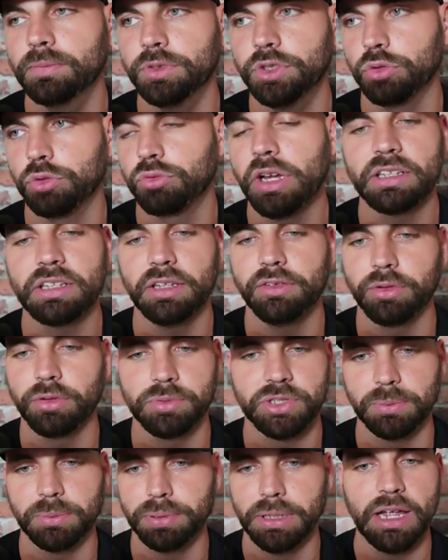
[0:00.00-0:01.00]
directly
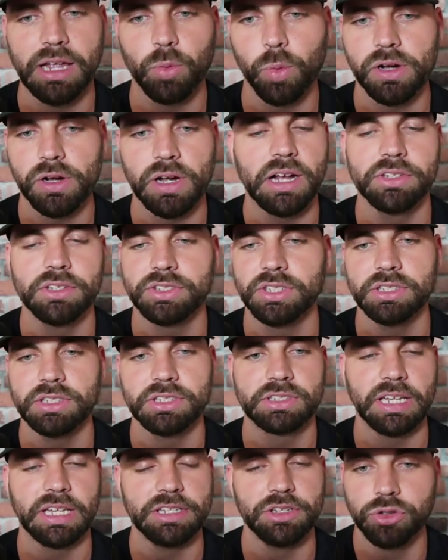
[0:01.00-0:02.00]
from supply
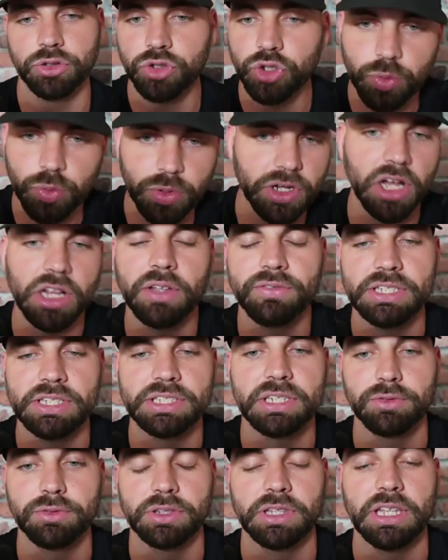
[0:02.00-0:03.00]
warehouses, and you're doing all of
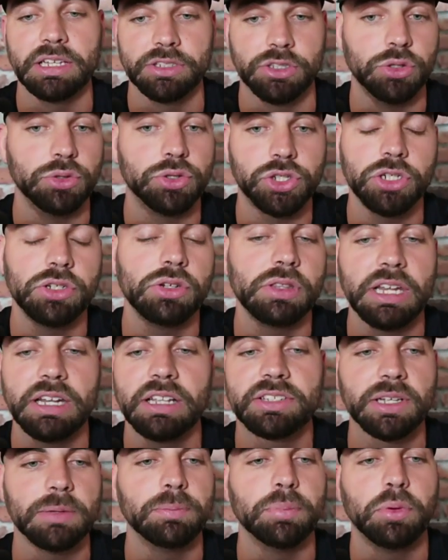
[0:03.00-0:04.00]
these different things. You should do that
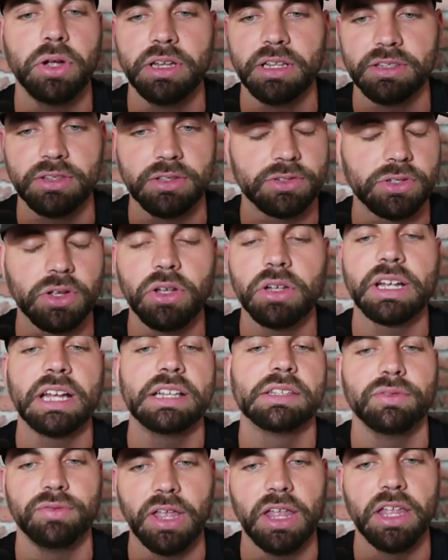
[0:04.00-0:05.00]
at some point, and there's all
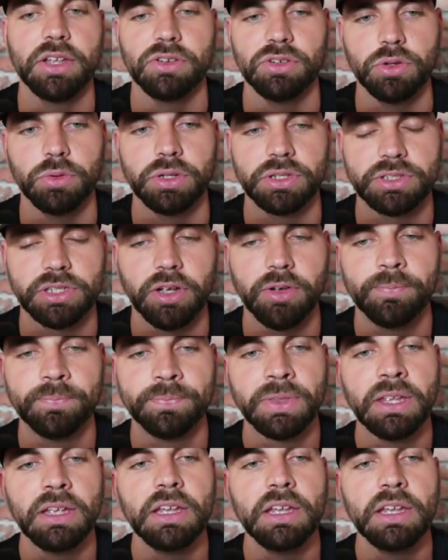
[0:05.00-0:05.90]
kinds of value in doing so.